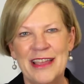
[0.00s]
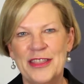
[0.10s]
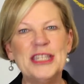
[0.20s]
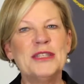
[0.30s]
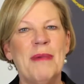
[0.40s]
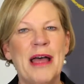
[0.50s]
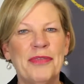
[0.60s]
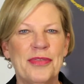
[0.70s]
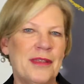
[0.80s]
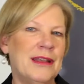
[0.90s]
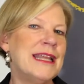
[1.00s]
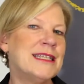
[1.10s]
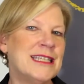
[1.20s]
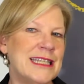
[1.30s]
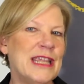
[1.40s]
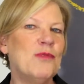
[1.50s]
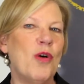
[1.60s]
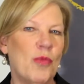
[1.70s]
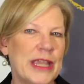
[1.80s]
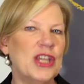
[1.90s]
this month, let's see
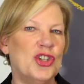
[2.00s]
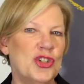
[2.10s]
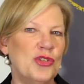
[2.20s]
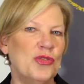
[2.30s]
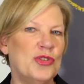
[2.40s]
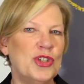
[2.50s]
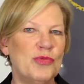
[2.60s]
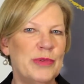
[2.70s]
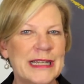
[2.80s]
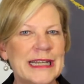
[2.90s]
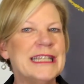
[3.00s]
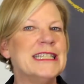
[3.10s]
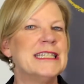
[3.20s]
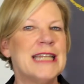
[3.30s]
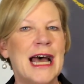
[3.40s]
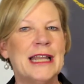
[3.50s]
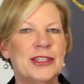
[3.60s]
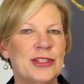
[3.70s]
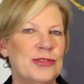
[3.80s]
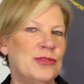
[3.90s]
what we can do to really
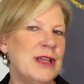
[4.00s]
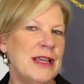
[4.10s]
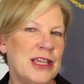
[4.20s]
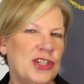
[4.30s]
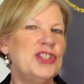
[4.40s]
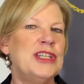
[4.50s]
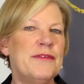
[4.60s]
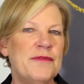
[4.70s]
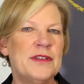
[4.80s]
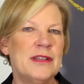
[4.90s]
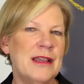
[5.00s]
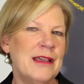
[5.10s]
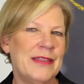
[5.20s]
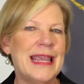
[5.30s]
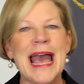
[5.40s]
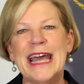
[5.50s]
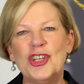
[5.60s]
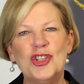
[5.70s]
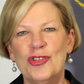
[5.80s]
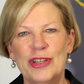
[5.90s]
start to shift the
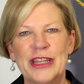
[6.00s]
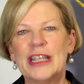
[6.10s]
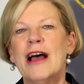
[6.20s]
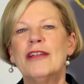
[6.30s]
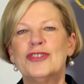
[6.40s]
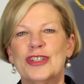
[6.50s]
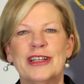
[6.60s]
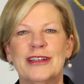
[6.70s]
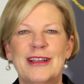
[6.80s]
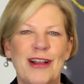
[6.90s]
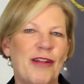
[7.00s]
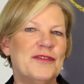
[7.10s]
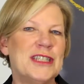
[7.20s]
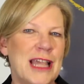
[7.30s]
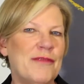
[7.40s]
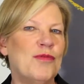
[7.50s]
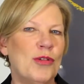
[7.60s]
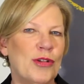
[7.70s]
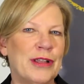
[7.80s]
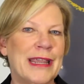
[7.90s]
attitude and the culture of safe
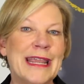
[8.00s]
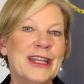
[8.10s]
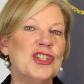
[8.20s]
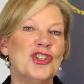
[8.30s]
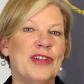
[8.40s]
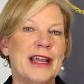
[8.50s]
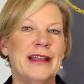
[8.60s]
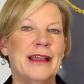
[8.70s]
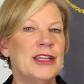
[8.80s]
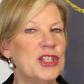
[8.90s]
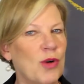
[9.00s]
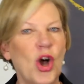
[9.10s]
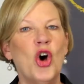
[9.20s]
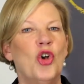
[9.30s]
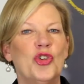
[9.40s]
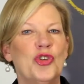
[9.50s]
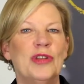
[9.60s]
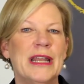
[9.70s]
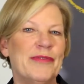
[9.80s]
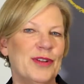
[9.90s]
work in Australia to a whole new
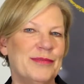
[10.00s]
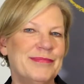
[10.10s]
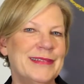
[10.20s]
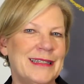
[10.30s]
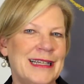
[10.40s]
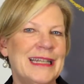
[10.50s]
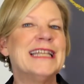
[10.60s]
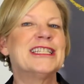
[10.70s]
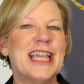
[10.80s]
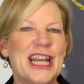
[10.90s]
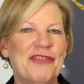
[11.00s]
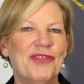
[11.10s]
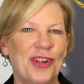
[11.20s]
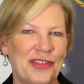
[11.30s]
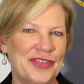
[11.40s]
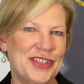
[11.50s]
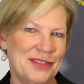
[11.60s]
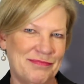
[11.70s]
level. Let's get involved.